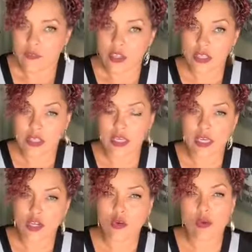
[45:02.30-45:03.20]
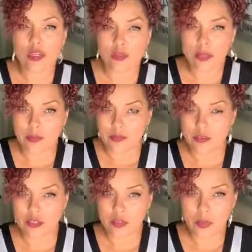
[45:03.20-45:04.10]
if you're listening and you're one of the people
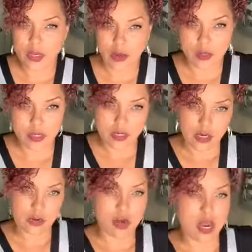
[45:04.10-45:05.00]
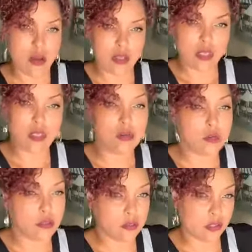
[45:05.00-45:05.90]
for this week, I'm going to tell you right now, I think
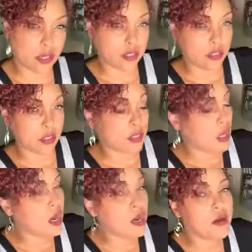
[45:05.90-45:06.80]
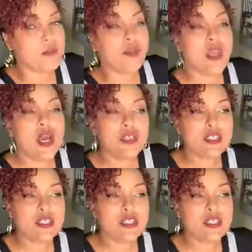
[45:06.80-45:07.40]
you're a little sketchy. Um,